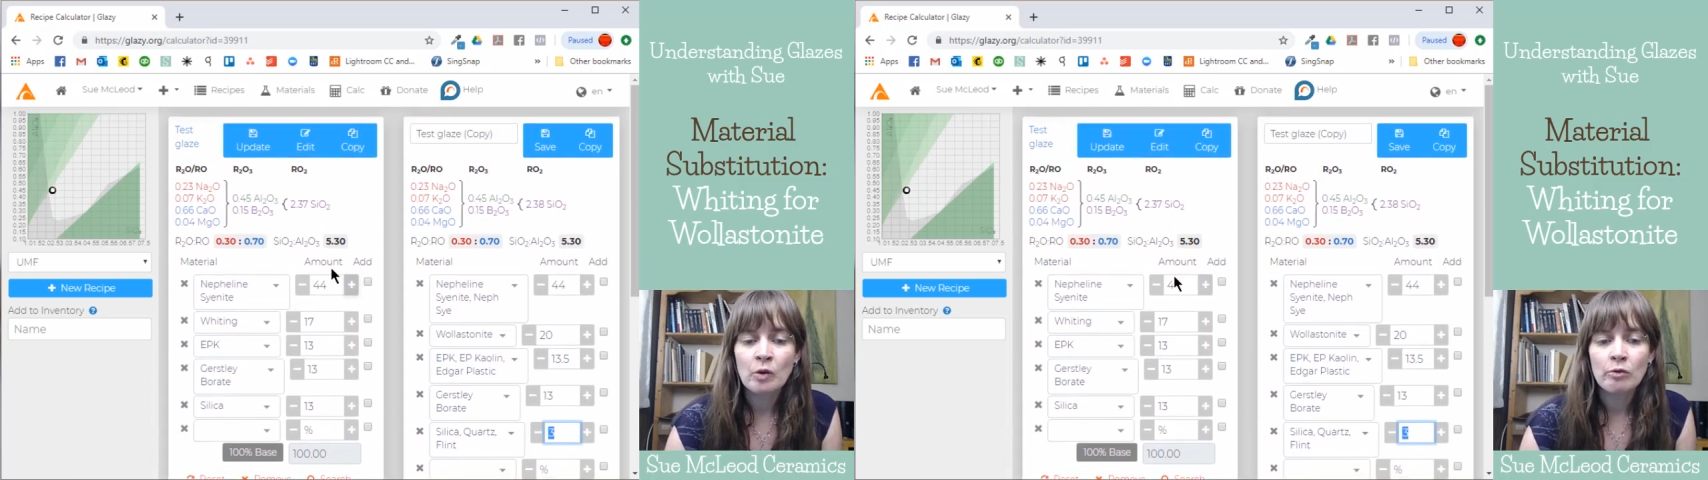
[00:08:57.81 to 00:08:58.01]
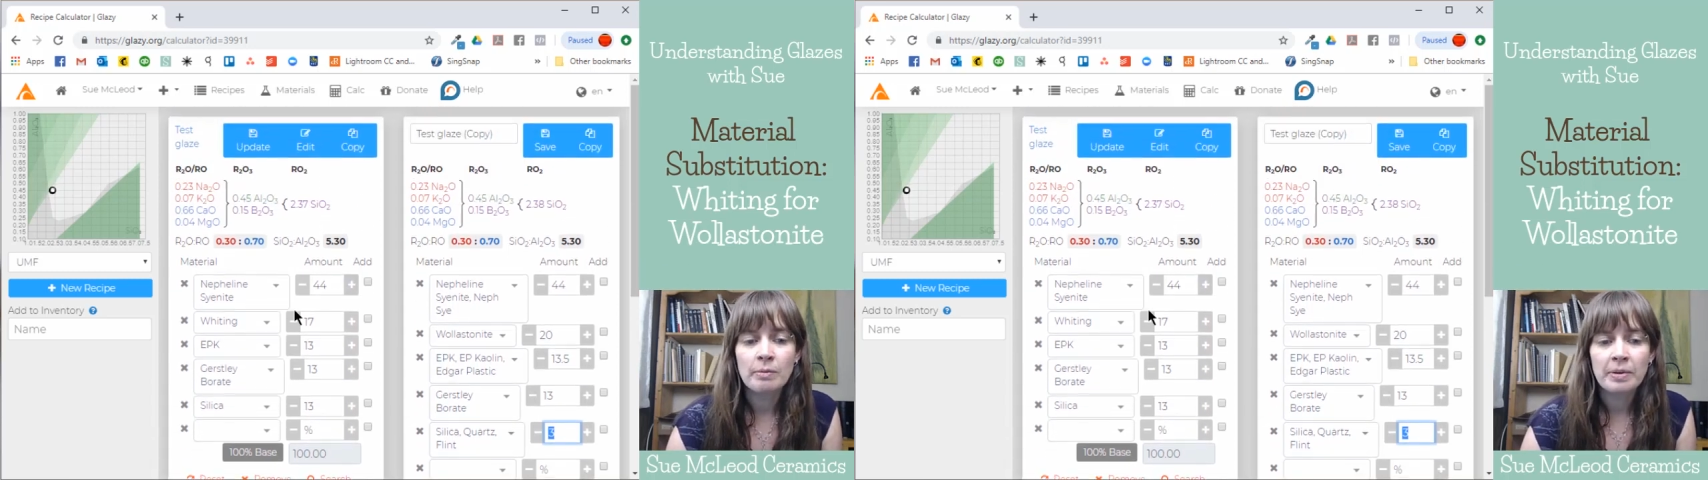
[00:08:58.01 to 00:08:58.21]

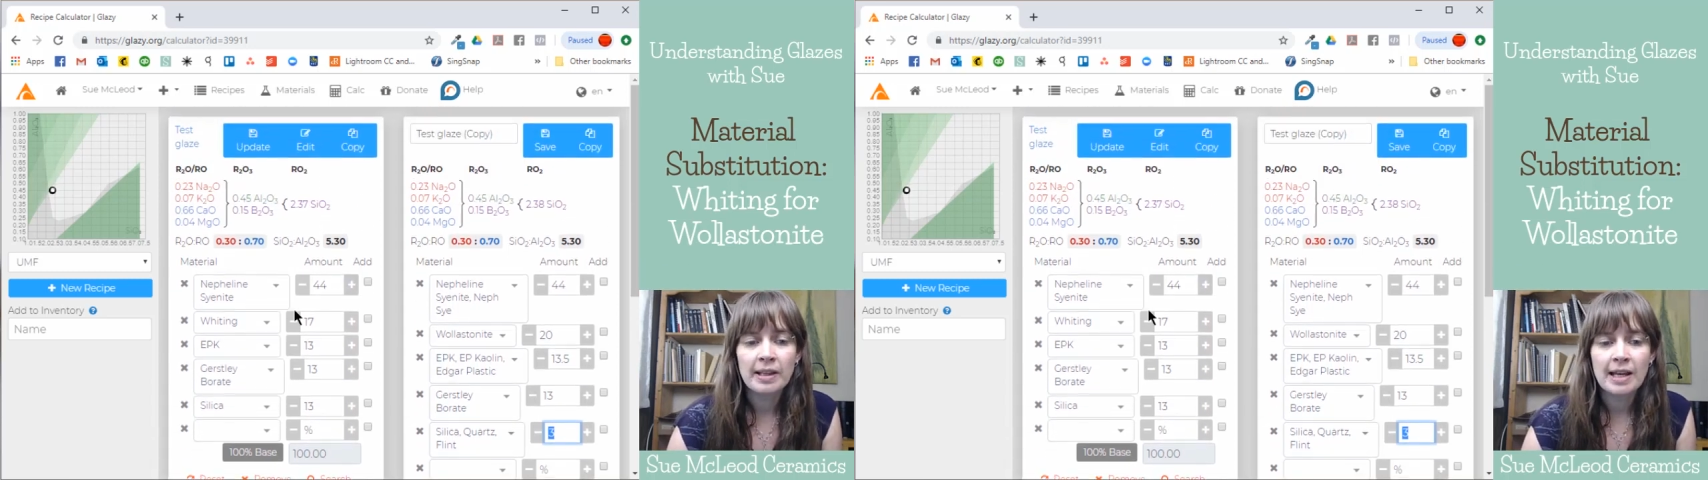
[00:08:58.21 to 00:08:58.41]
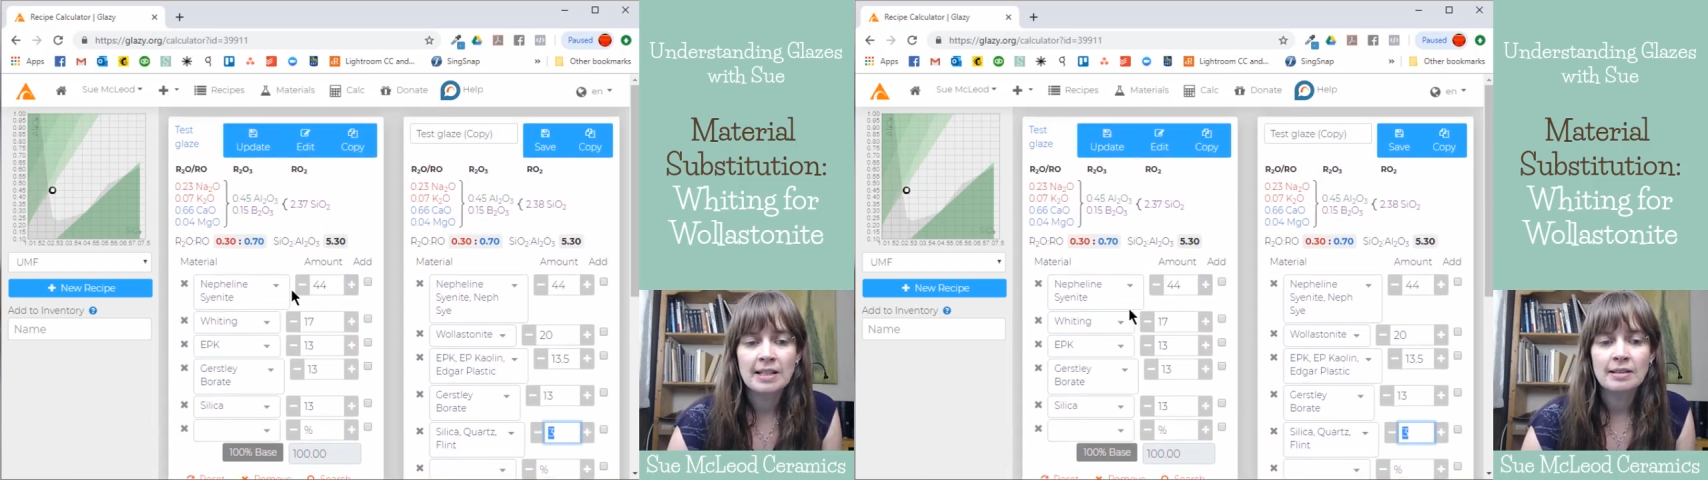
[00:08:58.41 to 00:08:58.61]

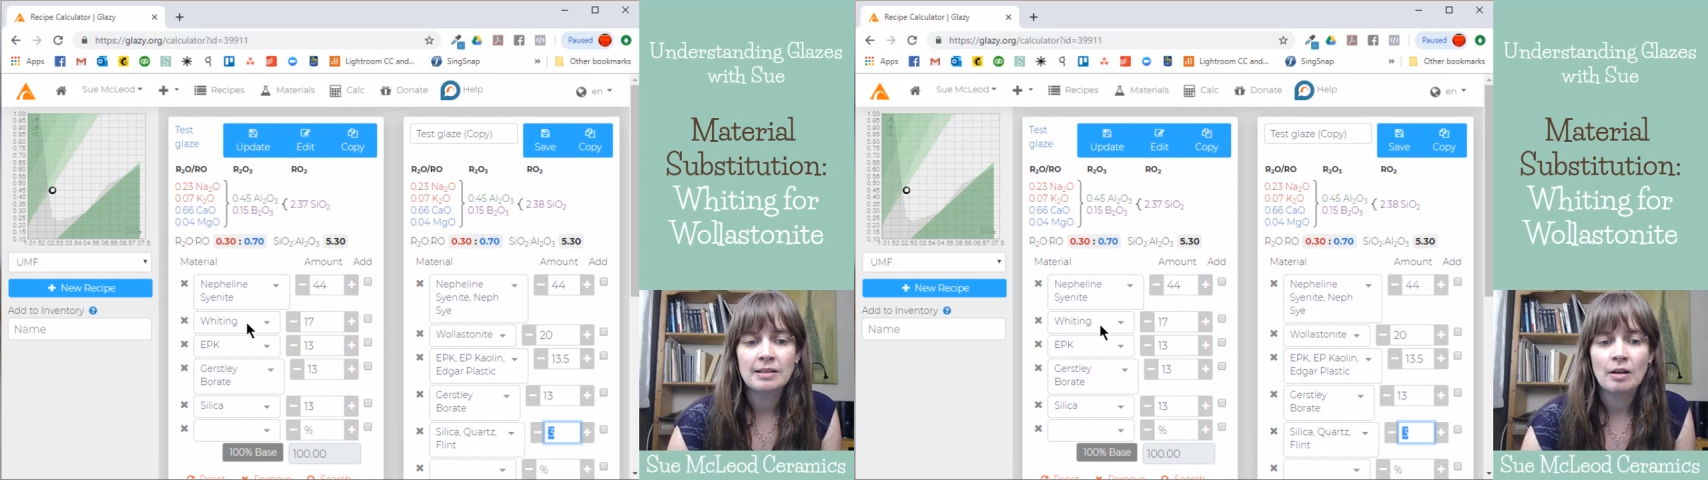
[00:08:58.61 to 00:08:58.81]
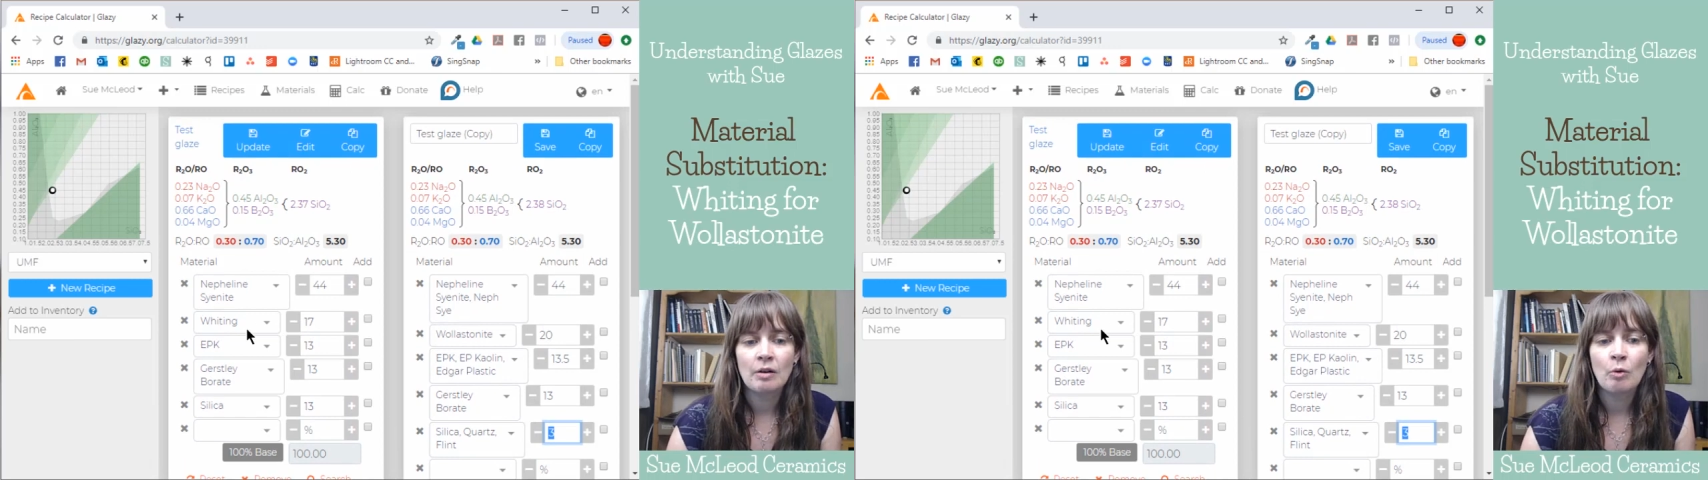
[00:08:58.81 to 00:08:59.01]

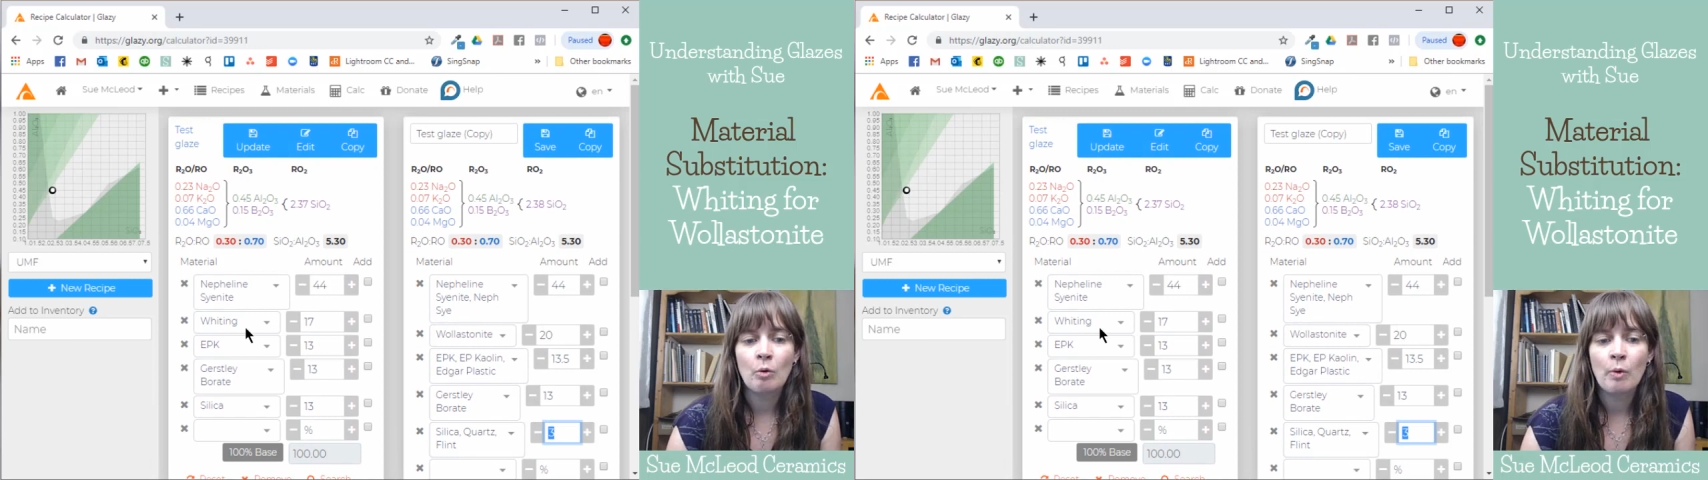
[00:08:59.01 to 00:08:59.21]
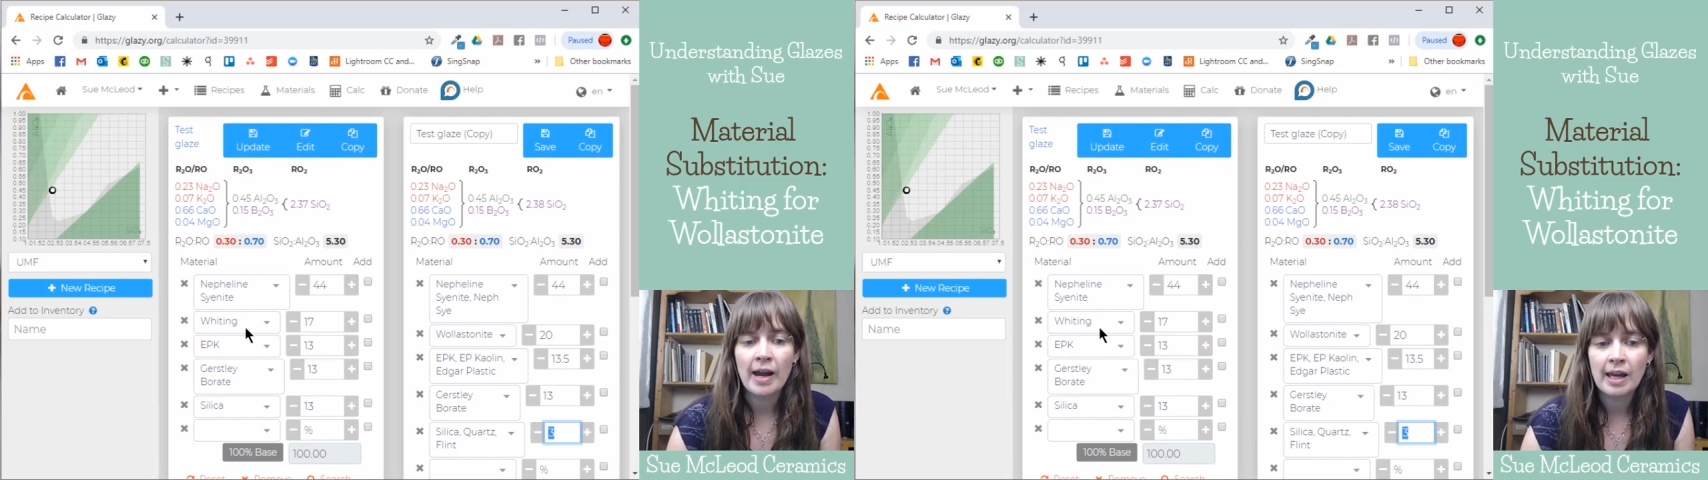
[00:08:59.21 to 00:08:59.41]
replaced
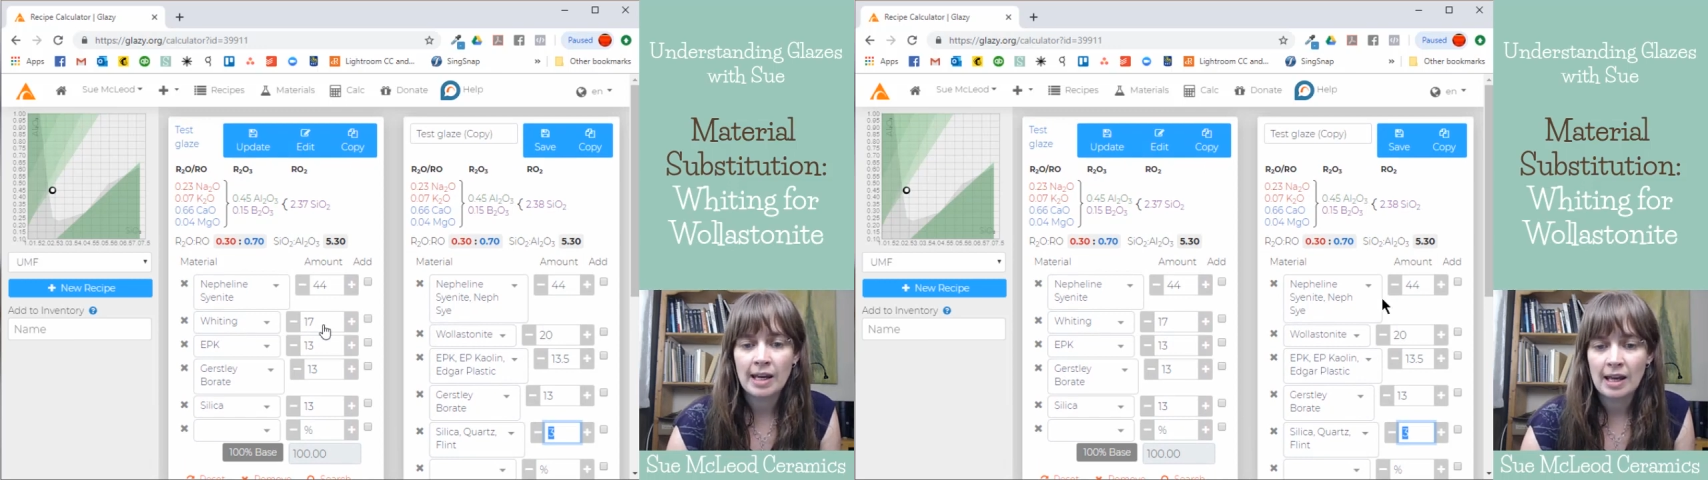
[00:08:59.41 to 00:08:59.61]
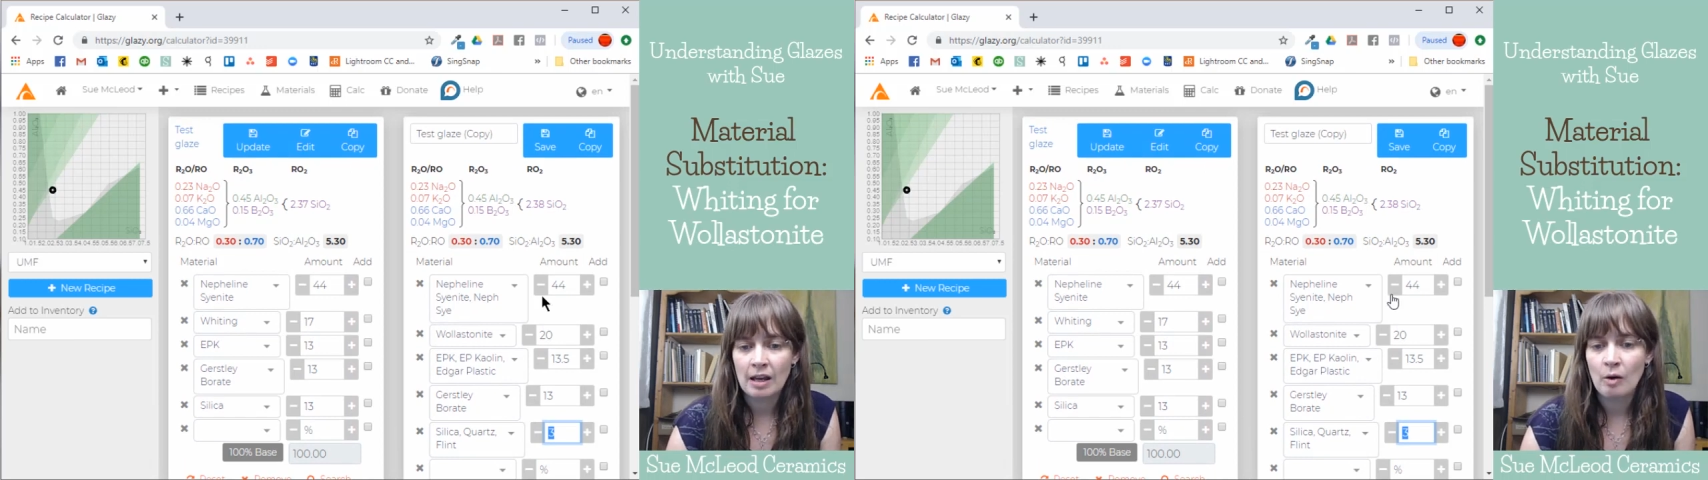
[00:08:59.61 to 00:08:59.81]

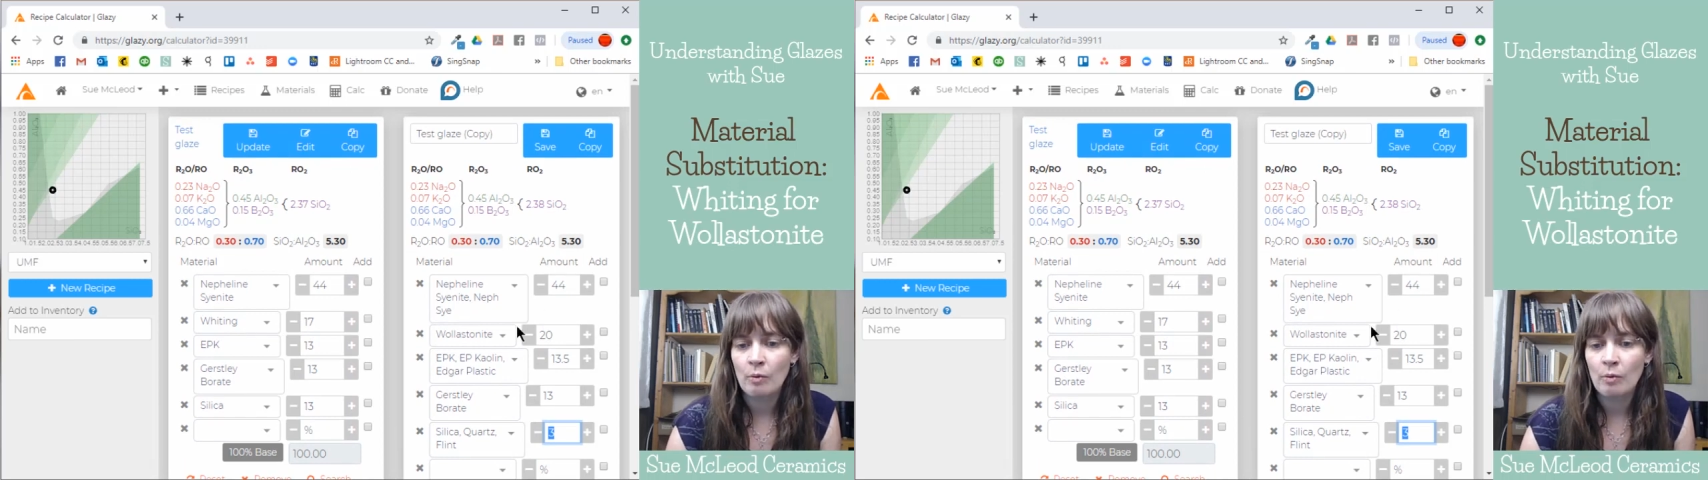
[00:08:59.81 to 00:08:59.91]
whiting